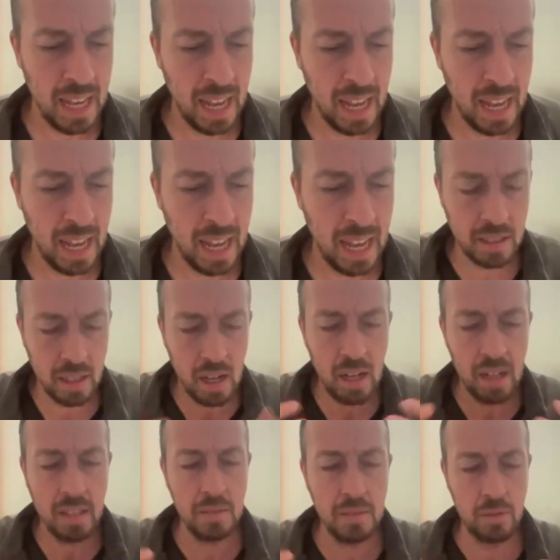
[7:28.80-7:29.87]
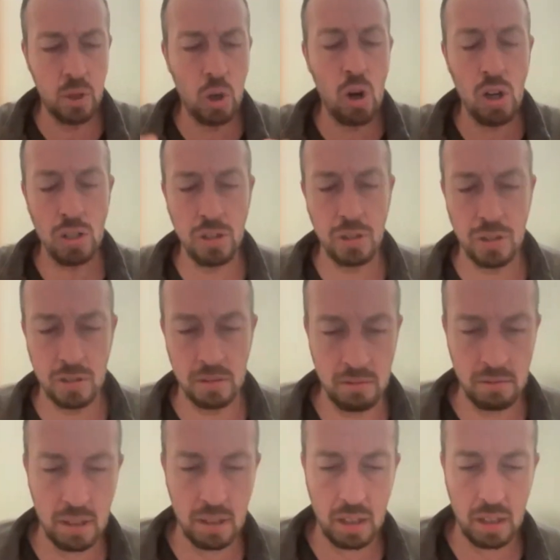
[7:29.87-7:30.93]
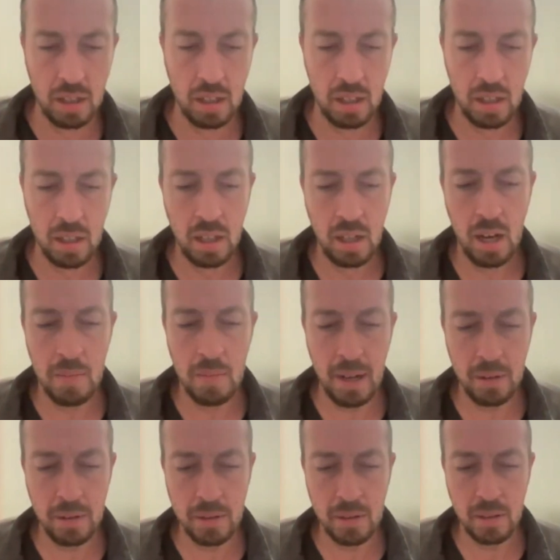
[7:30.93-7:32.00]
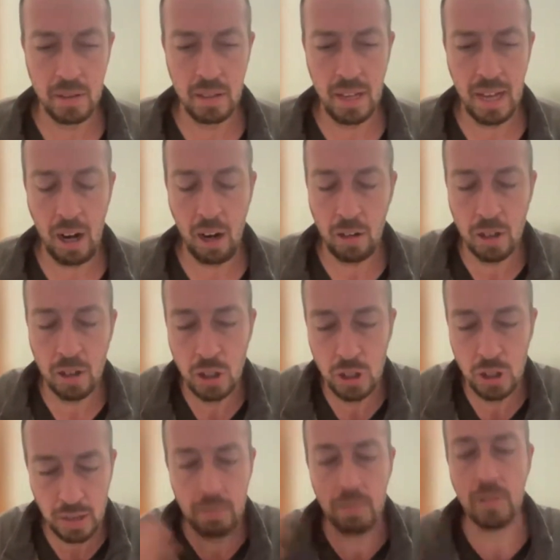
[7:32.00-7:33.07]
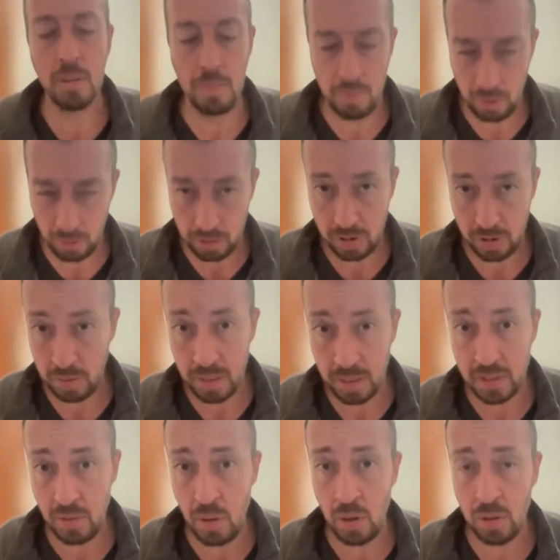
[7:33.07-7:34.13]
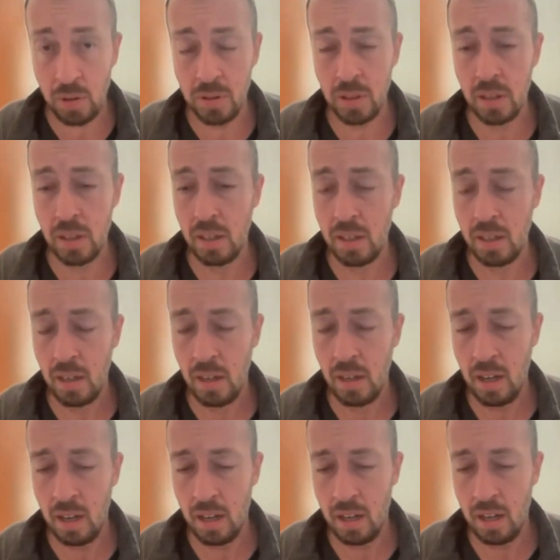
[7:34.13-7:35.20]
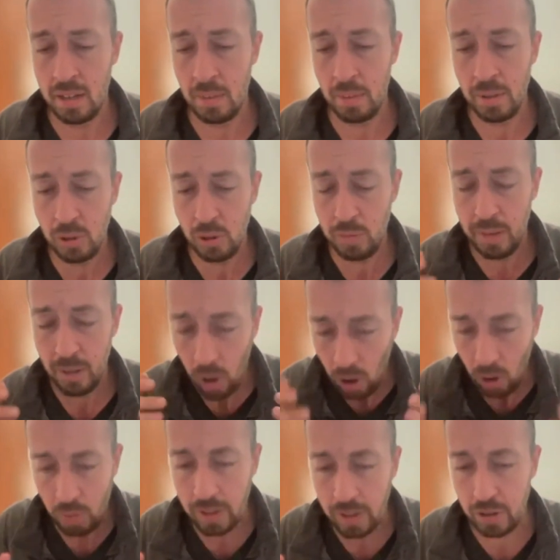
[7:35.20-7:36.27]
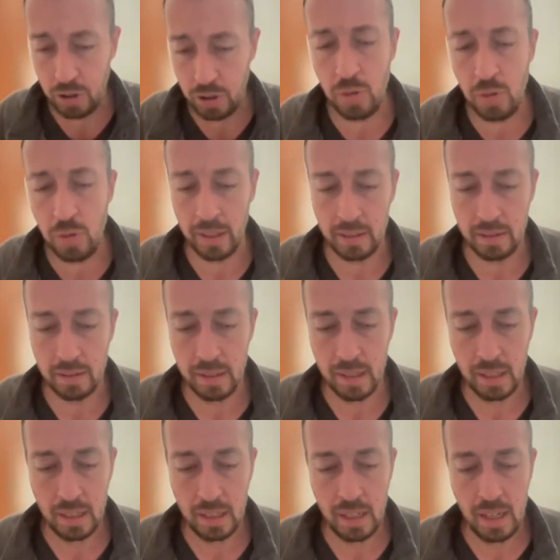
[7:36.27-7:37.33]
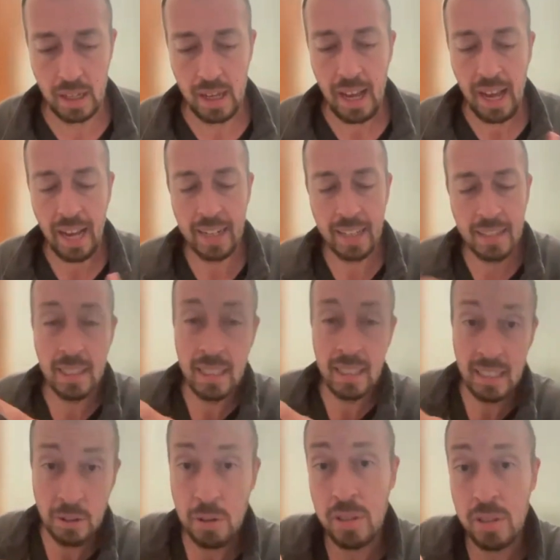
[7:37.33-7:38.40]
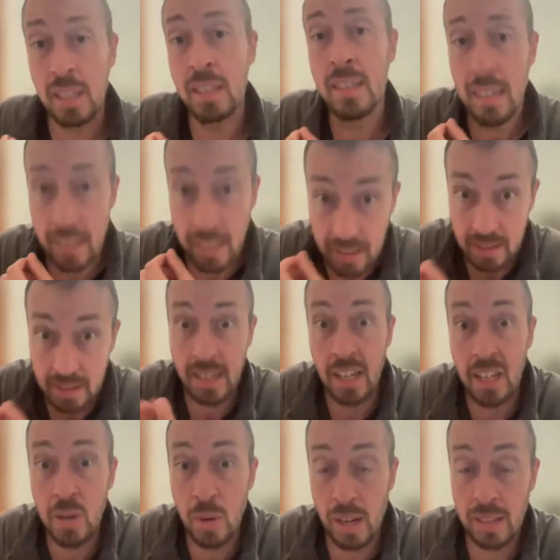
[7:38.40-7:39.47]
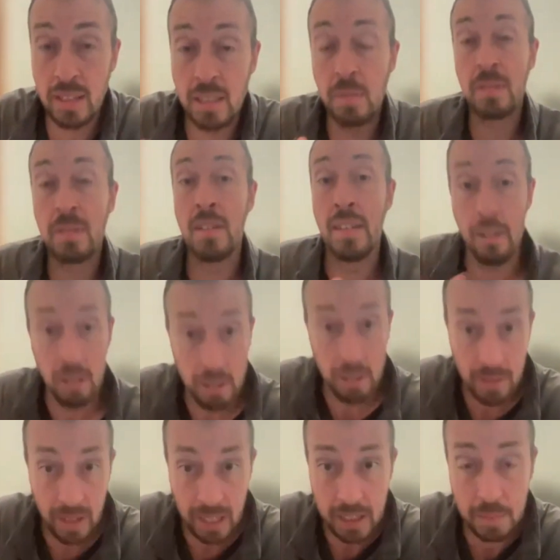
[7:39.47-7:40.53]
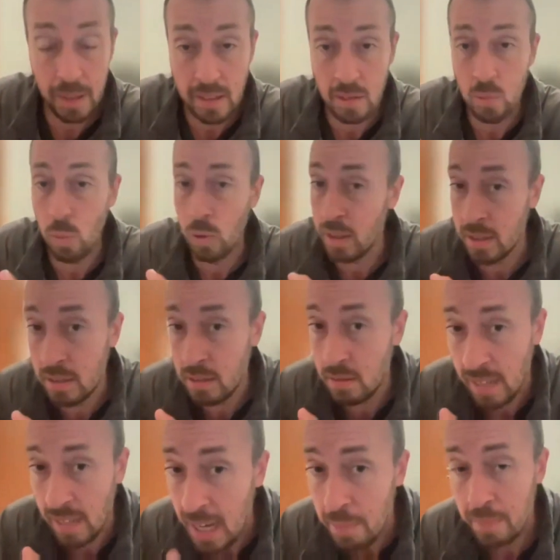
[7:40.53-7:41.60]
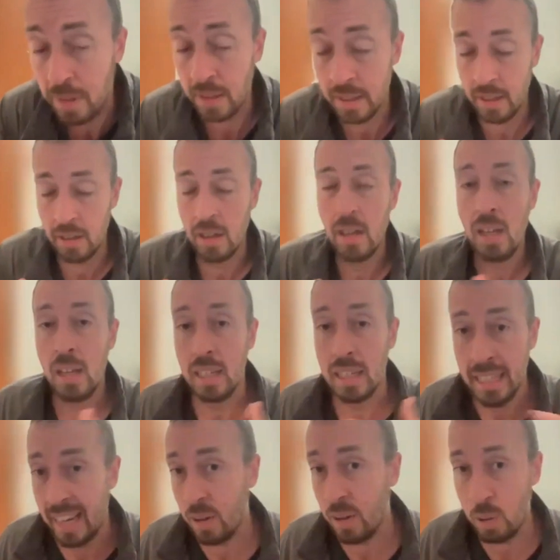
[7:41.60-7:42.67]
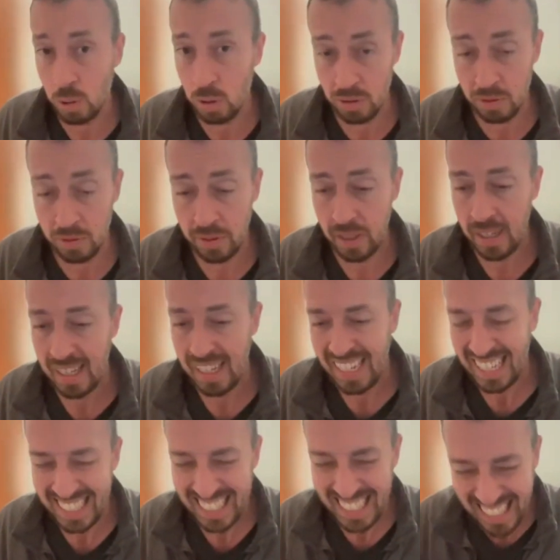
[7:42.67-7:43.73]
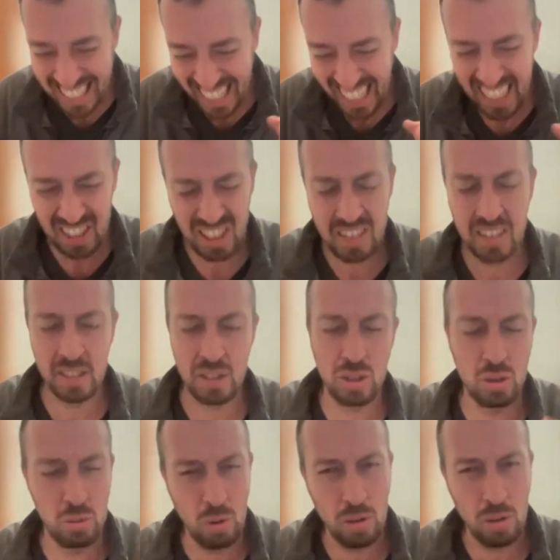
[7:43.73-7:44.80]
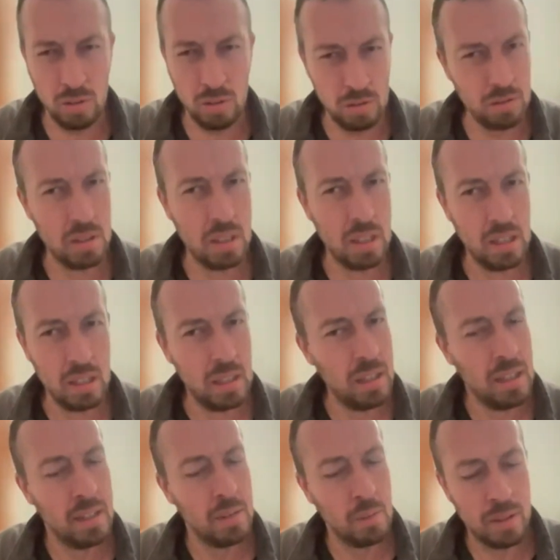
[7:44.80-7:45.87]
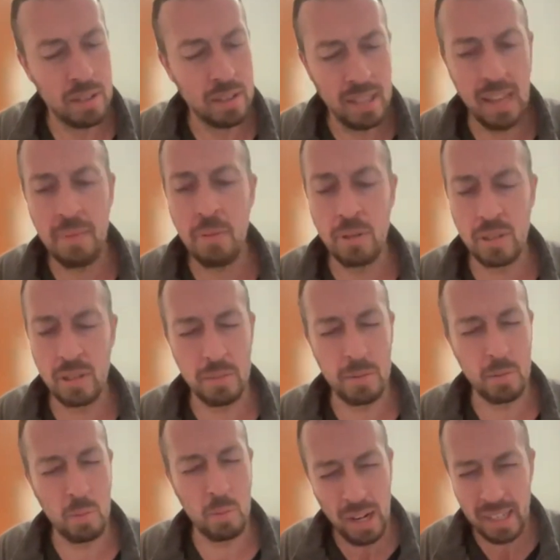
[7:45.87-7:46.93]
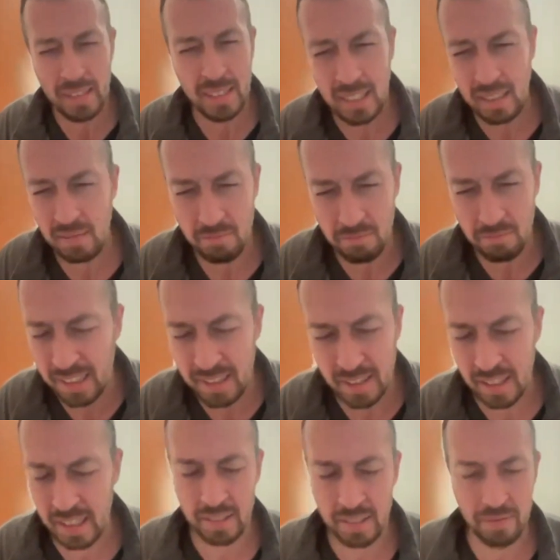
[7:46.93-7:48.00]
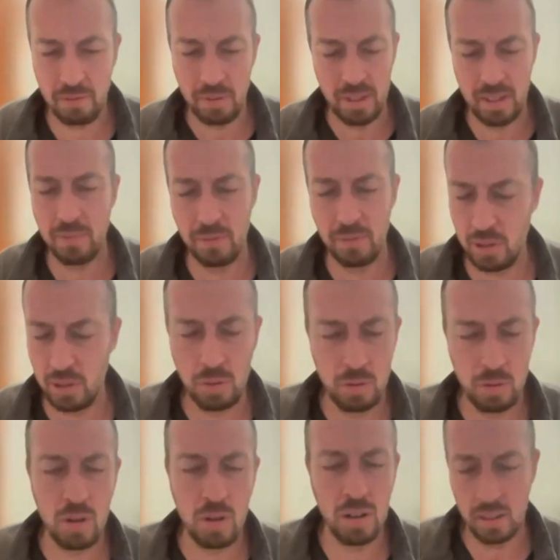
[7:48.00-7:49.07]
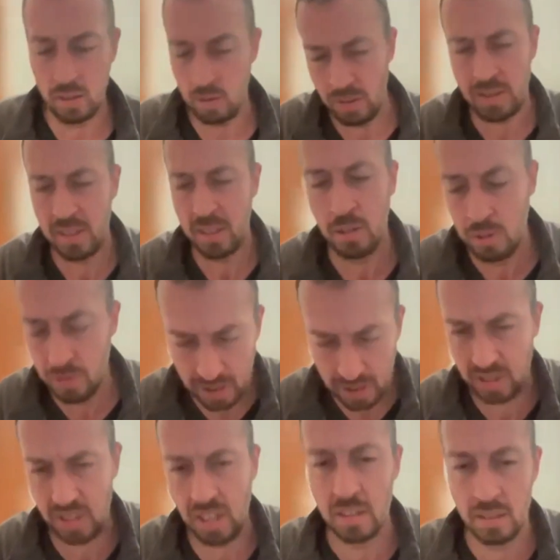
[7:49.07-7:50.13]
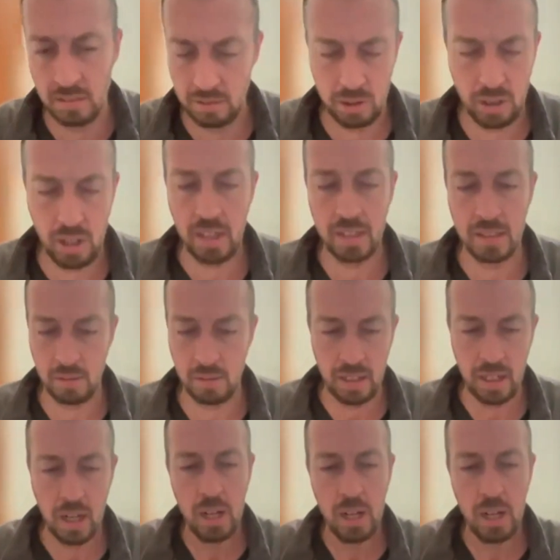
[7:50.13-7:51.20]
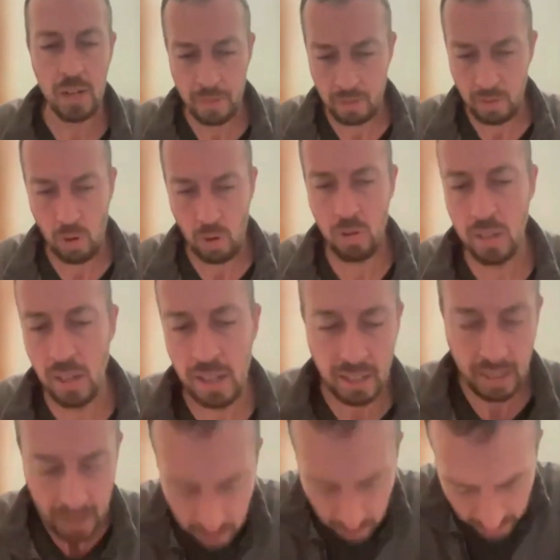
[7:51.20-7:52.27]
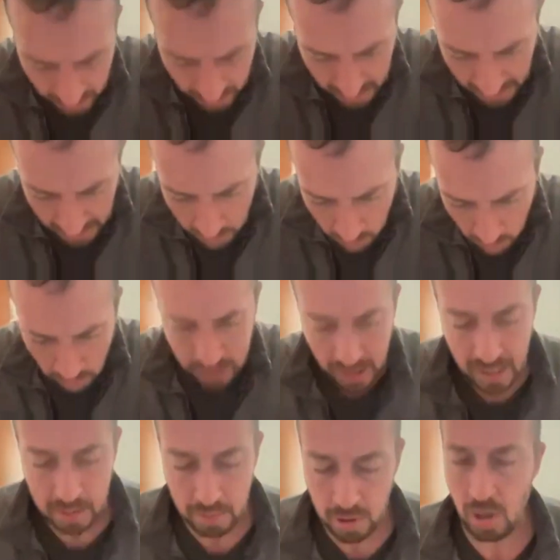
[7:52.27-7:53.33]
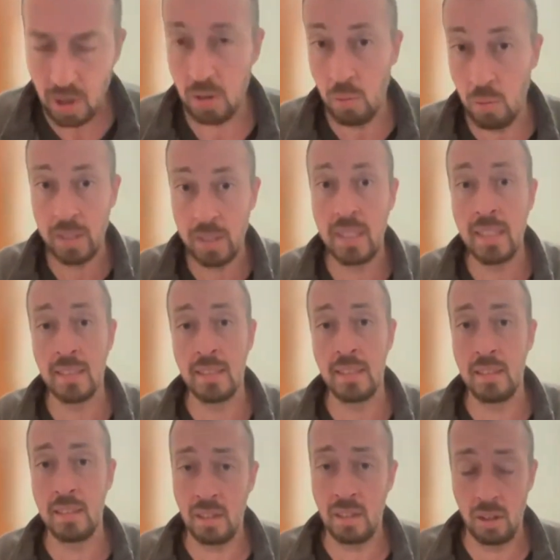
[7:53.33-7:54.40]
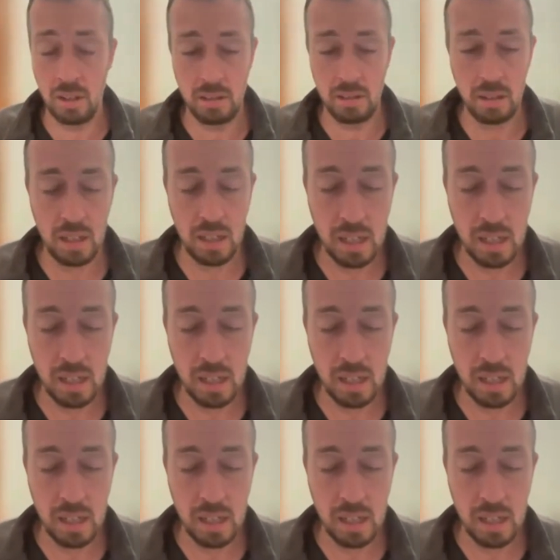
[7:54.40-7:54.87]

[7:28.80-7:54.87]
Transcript: And that's a kind of caution about our general approach to mitzvot that we should be always showing. And isn't it interesting in that case that now you ask about the narrative aspect of what is happening there? Yaakov is engaged in this struggle with this adversary, but why is he wrestling with him for so long, until the sun shines, right? All night, and he won't let him go. What is he insisting on?